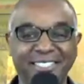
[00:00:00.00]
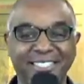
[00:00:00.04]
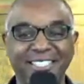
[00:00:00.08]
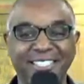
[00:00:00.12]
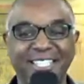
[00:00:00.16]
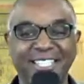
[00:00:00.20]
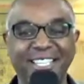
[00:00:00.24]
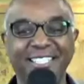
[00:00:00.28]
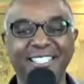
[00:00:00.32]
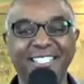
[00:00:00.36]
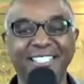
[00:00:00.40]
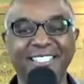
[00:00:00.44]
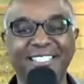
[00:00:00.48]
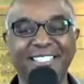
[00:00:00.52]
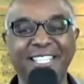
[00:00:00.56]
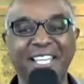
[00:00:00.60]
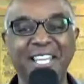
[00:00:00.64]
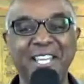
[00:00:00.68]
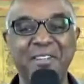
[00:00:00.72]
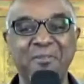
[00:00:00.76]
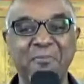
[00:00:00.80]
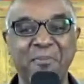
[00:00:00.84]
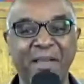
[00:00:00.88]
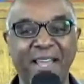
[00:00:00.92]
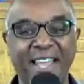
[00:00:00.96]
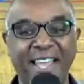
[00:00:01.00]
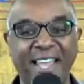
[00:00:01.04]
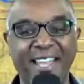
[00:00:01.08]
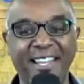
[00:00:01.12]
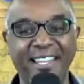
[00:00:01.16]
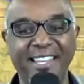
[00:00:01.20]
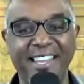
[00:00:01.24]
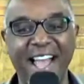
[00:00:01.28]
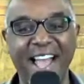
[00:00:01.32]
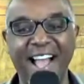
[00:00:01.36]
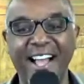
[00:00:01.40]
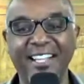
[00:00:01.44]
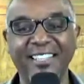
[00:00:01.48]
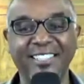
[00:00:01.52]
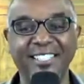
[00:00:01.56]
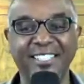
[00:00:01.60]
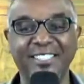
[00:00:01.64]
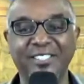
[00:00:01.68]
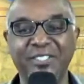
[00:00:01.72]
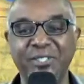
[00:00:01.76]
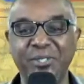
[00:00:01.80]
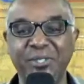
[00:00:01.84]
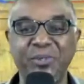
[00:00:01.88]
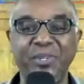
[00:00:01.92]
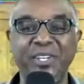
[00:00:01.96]
good to see you, man. You're out there
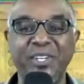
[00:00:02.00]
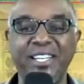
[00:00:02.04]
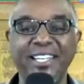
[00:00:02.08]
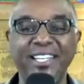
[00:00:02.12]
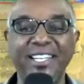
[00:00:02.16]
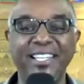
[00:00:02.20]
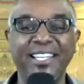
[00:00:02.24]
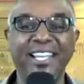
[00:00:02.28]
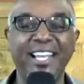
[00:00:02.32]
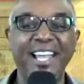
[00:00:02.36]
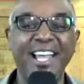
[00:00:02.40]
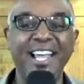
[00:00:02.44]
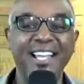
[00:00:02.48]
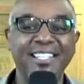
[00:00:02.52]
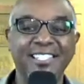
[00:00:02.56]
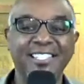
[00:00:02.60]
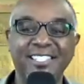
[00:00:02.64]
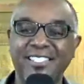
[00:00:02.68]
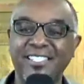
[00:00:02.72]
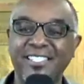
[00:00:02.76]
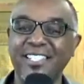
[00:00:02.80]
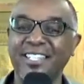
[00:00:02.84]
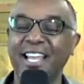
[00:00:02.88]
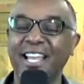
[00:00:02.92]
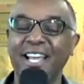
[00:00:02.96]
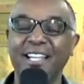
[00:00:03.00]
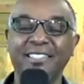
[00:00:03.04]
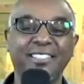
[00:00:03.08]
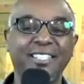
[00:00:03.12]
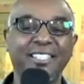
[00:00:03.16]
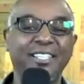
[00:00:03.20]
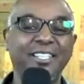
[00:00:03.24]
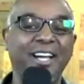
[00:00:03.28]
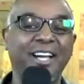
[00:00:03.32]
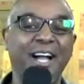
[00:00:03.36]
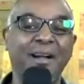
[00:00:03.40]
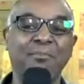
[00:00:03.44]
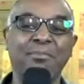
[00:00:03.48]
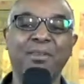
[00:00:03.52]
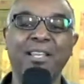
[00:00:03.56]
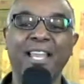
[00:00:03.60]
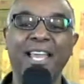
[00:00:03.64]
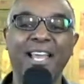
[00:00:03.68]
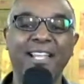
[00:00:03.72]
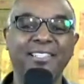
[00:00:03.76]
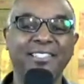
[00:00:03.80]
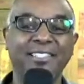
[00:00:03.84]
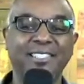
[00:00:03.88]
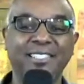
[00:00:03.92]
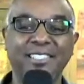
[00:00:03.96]
doing it. Still out there. I'm
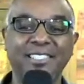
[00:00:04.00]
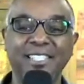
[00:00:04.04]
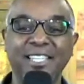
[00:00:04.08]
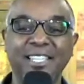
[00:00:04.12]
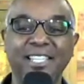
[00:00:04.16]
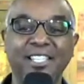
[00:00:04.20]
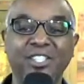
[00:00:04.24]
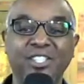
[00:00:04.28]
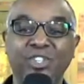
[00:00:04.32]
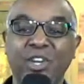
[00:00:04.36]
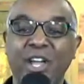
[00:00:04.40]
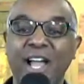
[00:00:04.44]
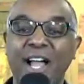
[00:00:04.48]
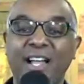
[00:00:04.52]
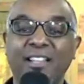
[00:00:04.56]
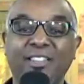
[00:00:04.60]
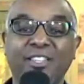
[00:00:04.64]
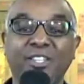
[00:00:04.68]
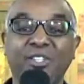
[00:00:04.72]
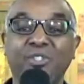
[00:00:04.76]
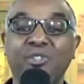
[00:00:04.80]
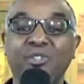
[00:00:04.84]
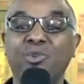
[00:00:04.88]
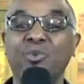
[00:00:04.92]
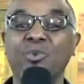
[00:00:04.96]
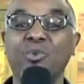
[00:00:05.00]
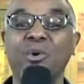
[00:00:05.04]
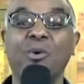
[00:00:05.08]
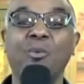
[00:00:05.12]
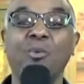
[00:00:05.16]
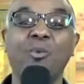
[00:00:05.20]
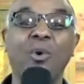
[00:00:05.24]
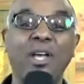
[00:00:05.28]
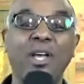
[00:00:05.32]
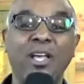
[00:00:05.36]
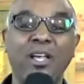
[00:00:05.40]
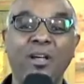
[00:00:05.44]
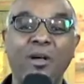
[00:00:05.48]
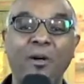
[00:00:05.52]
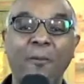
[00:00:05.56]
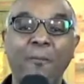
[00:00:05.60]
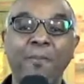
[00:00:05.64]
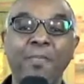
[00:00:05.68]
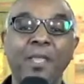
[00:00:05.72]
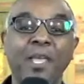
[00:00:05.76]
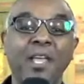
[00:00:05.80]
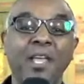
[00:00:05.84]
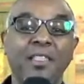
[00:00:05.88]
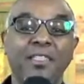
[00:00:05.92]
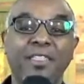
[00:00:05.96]
glad to see that you're out there doing well.
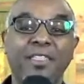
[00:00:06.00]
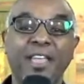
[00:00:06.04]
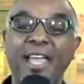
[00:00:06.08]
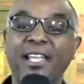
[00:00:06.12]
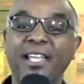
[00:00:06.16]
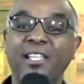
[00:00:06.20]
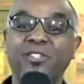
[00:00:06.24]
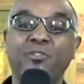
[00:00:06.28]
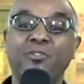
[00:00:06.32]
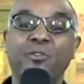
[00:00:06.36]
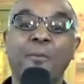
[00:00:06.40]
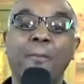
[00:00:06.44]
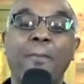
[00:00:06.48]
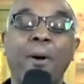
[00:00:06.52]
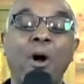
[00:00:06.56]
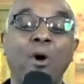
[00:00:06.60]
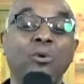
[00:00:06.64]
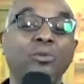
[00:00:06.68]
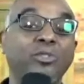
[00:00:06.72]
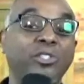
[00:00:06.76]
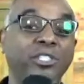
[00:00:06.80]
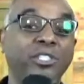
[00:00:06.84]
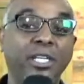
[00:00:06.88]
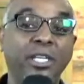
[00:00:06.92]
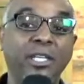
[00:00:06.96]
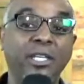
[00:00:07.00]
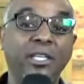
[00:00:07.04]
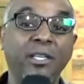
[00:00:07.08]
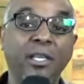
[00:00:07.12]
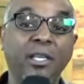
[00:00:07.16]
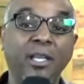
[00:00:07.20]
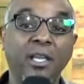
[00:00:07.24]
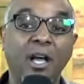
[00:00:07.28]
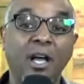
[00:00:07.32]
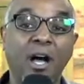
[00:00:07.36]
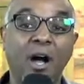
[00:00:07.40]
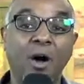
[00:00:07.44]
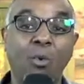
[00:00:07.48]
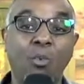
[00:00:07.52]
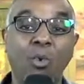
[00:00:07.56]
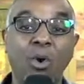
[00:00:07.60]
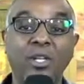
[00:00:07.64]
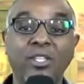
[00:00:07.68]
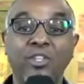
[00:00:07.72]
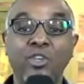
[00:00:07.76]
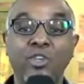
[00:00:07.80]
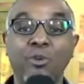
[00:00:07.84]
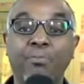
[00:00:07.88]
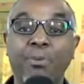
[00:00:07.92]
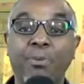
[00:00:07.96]
Thanks for posting
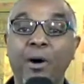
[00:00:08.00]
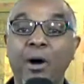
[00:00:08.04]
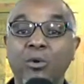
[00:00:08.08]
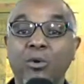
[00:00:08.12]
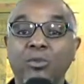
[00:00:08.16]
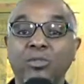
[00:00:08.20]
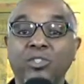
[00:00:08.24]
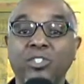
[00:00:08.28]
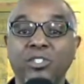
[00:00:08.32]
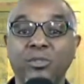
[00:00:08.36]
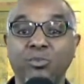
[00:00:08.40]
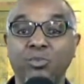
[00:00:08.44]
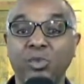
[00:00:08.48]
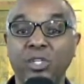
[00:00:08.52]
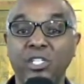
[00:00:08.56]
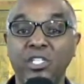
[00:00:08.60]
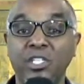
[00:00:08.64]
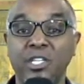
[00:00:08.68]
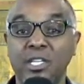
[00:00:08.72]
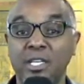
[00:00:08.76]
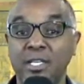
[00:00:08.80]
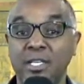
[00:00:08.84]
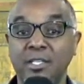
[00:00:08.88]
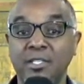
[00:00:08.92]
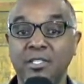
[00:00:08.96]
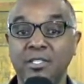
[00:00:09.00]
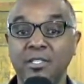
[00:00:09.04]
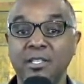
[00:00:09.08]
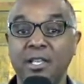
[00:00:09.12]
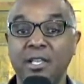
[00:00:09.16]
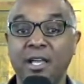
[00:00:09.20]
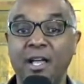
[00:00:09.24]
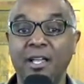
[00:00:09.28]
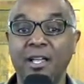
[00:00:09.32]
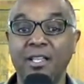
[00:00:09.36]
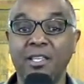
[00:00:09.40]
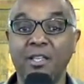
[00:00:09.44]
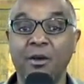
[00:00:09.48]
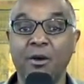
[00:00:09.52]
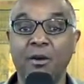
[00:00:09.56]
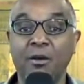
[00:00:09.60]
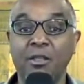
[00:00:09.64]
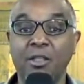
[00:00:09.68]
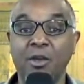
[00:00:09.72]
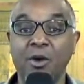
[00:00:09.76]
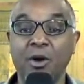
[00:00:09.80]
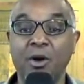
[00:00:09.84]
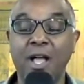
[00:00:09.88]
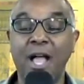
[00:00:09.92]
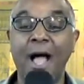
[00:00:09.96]
what you post, which is
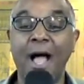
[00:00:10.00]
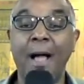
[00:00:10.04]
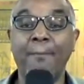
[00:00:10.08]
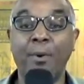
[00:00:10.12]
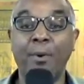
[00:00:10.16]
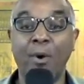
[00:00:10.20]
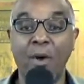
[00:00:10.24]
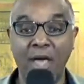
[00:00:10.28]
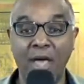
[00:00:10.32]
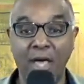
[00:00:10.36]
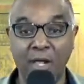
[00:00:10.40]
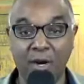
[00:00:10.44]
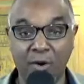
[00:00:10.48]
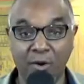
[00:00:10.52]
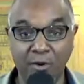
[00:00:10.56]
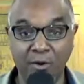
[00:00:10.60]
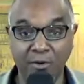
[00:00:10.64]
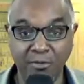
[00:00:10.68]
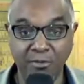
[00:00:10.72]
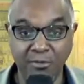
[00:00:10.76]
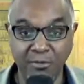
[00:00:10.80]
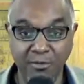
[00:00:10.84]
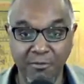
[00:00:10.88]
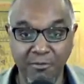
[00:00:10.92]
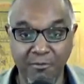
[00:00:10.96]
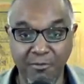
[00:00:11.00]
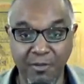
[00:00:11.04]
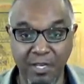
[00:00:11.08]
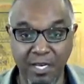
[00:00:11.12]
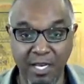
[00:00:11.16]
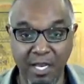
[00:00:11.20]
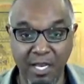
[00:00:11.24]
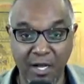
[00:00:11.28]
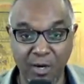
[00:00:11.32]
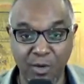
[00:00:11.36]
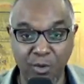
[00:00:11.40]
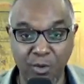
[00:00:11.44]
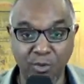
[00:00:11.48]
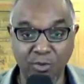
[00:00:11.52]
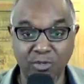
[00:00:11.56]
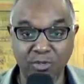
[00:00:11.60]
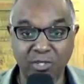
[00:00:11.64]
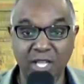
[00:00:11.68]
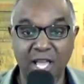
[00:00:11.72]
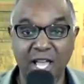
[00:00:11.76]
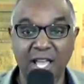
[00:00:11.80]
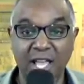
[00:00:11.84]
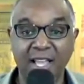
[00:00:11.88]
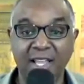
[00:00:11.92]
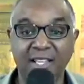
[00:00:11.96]
your capoeira
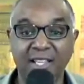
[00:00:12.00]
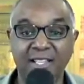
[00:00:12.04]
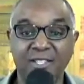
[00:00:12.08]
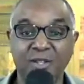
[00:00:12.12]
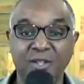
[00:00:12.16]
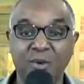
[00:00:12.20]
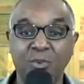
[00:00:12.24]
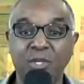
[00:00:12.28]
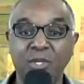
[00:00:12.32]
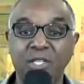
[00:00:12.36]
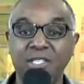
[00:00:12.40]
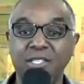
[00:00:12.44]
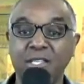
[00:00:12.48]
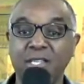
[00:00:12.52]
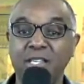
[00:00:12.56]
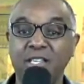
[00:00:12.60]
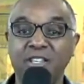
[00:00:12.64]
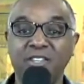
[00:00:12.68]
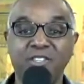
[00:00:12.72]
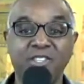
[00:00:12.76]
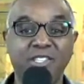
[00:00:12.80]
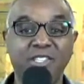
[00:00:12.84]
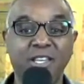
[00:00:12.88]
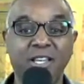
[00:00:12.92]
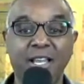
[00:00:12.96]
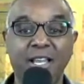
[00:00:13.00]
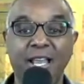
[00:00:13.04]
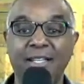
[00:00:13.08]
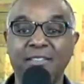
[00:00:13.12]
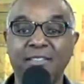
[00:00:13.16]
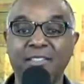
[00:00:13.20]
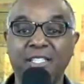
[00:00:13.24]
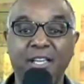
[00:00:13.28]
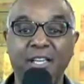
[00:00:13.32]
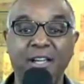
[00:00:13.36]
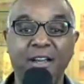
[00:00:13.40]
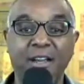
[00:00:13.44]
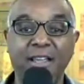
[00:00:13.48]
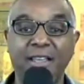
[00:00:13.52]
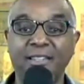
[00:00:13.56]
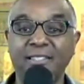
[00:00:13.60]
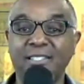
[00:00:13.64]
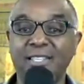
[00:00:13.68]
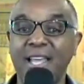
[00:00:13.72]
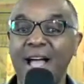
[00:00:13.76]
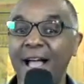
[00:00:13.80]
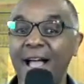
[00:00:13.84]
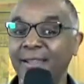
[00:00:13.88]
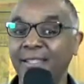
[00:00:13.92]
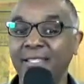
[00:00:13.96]
videos. So we see you're still out there in
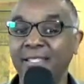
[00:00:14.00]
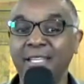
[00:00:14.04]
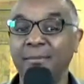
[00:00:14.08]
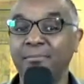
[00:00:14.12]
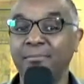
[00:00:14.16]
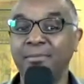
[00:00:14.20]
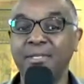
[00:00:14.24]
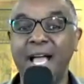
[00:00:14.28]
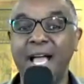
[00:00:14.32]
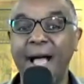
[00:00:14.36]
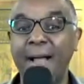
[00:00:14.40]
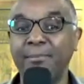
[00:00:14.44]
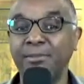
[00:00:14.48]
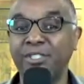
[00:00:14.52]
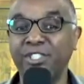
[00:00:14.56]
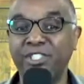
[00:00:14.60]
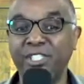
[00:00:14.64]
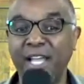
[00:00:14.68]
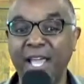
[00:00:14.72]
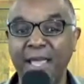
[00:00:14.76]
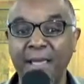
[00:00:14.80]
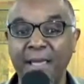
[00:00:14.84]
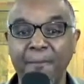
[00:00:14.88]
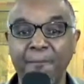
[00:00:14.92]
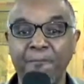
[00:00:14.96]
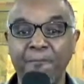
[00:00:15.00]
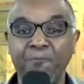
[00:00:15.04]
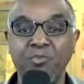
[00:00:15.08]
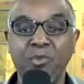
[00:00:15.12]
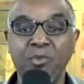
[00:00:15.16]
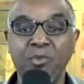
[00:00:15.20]
tip-top shape,